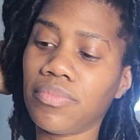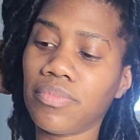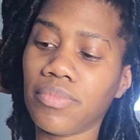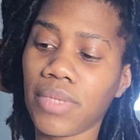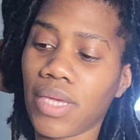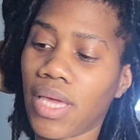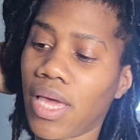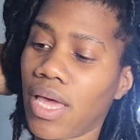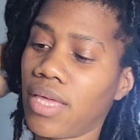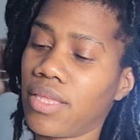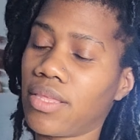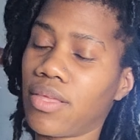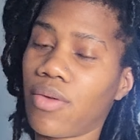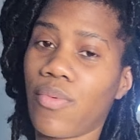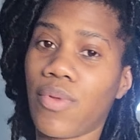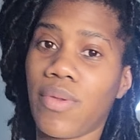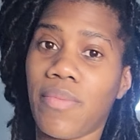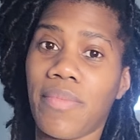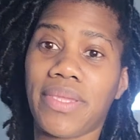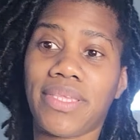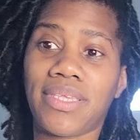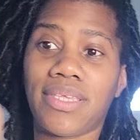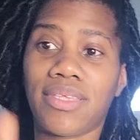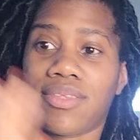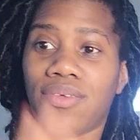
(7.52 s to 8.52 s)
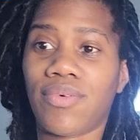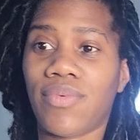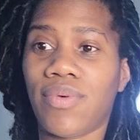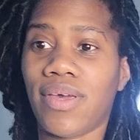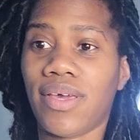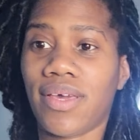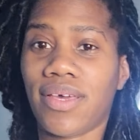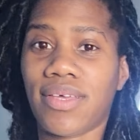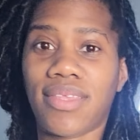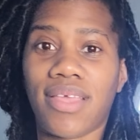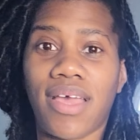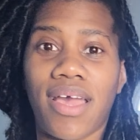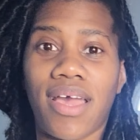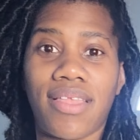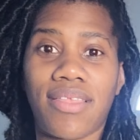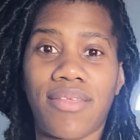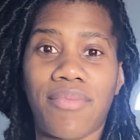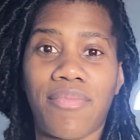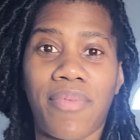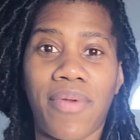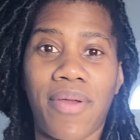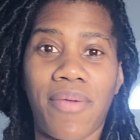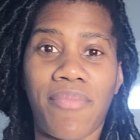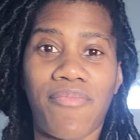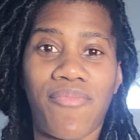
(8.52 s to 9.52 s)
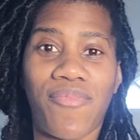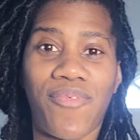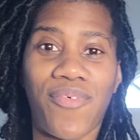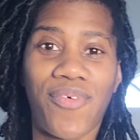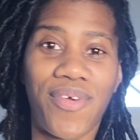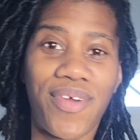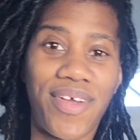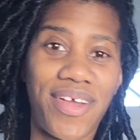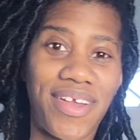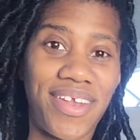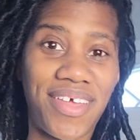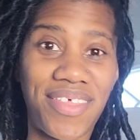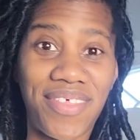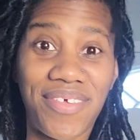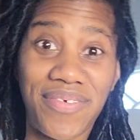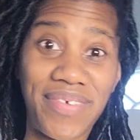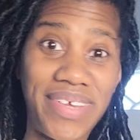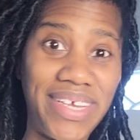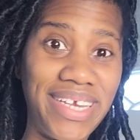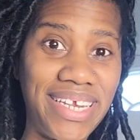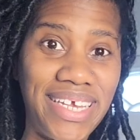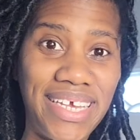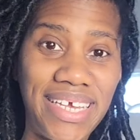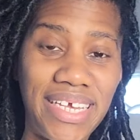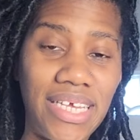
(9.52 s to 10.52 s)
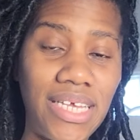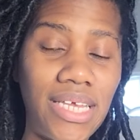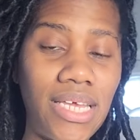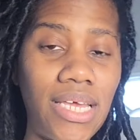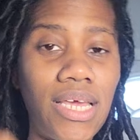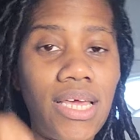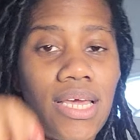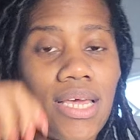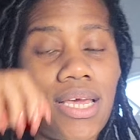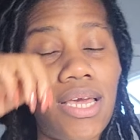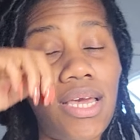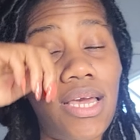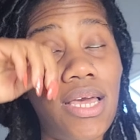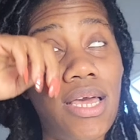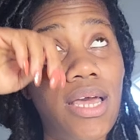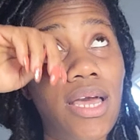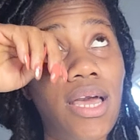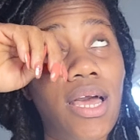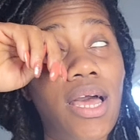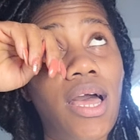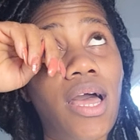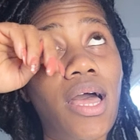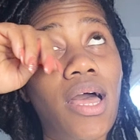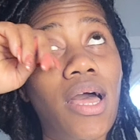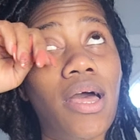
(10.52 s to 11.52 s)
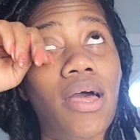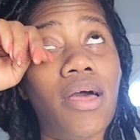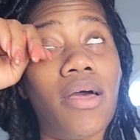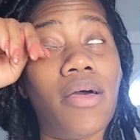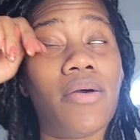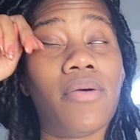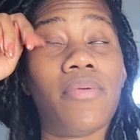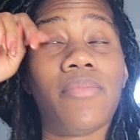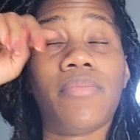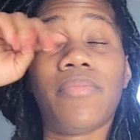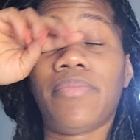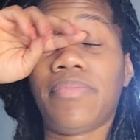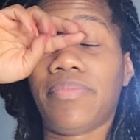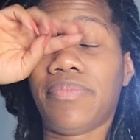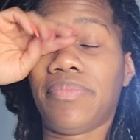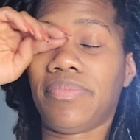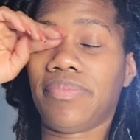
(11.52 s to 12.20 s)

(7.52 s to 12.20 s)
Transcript: because I want to make this quick because I have to prep for another reading. Um,